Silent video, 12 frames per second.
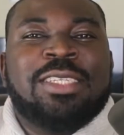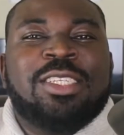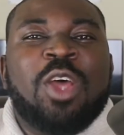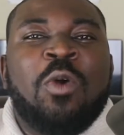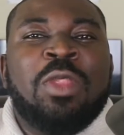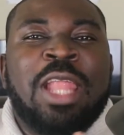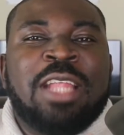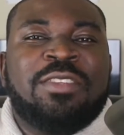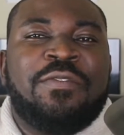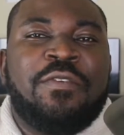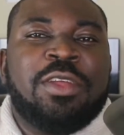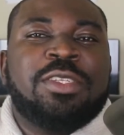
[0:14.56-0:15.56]
so let's
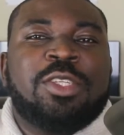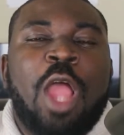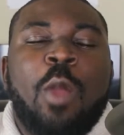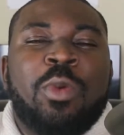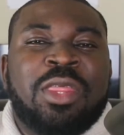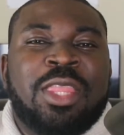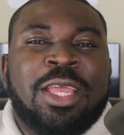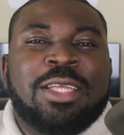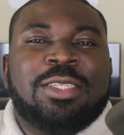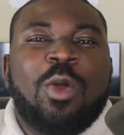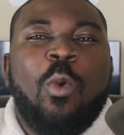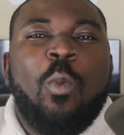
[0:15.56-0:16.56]
first start with
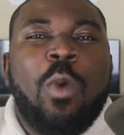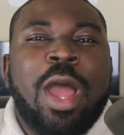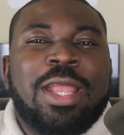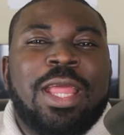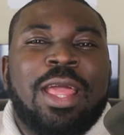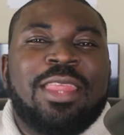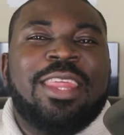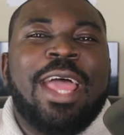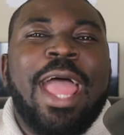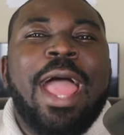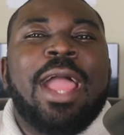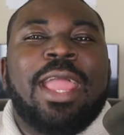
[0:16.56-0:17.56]
this. What the
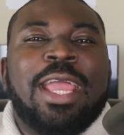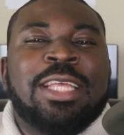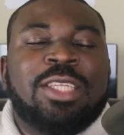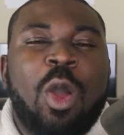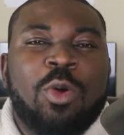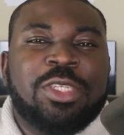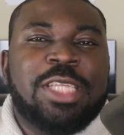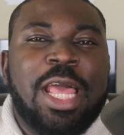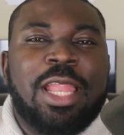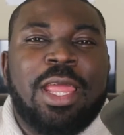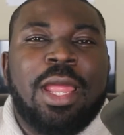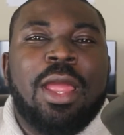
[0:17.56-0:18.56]
heck is
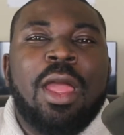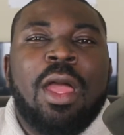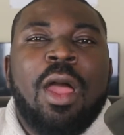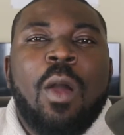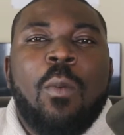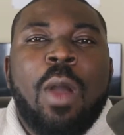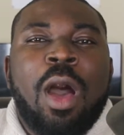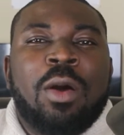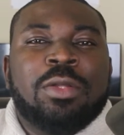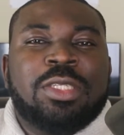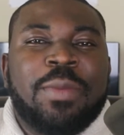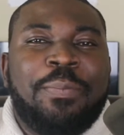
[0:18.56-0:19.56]
wholesaling?
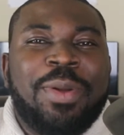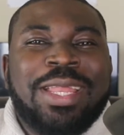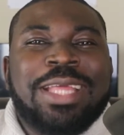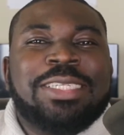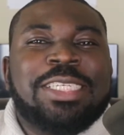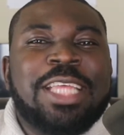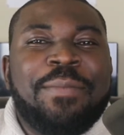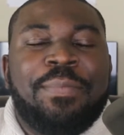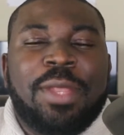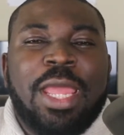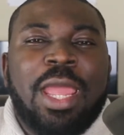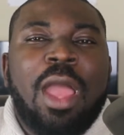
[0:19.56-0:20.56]
Well, to put it
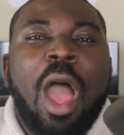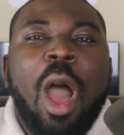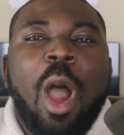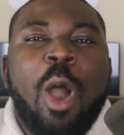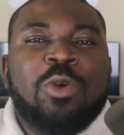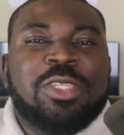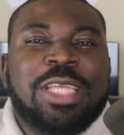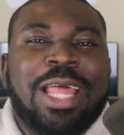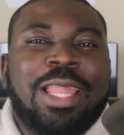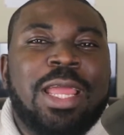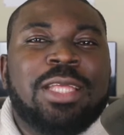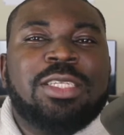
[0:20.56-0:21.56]
simply,
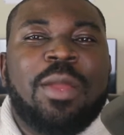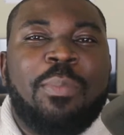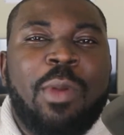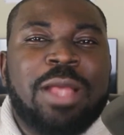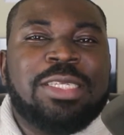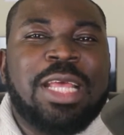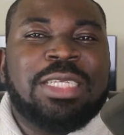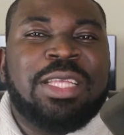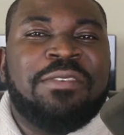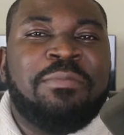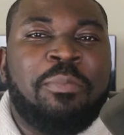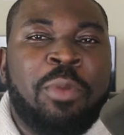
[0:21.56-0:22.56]
wholesaling is the process
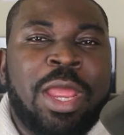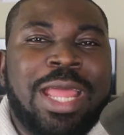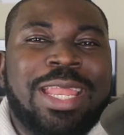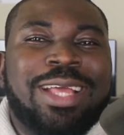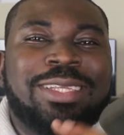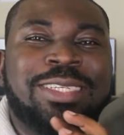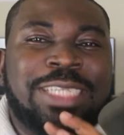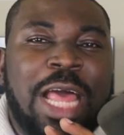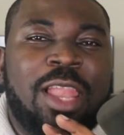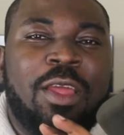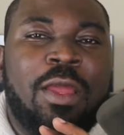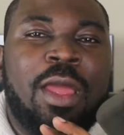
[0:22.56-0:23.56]
of bringing a
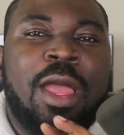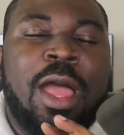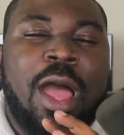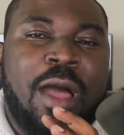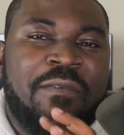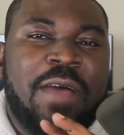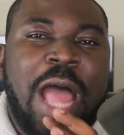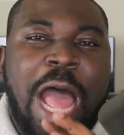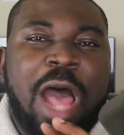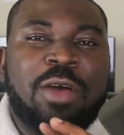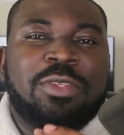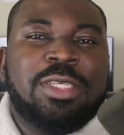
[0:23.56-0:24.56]
seller of a
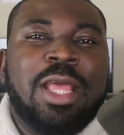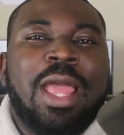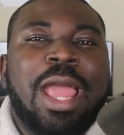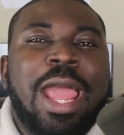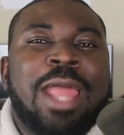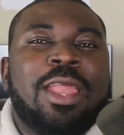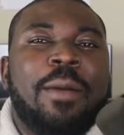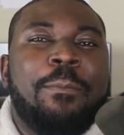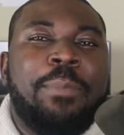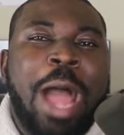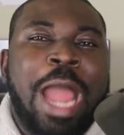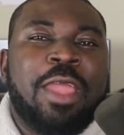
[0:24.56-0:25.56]
house and a
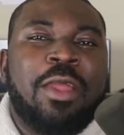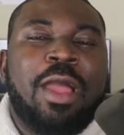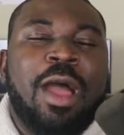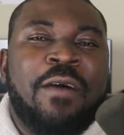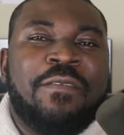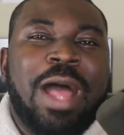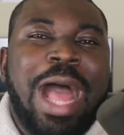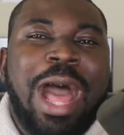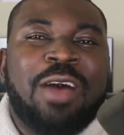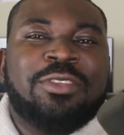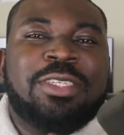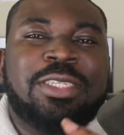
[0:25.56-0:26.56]
buyer of a
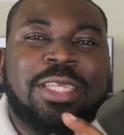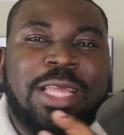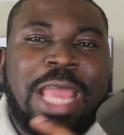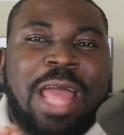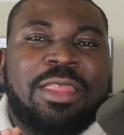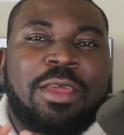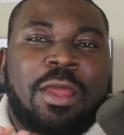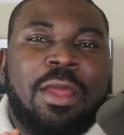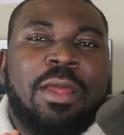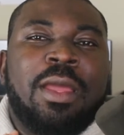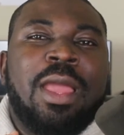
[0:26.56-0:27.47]
house together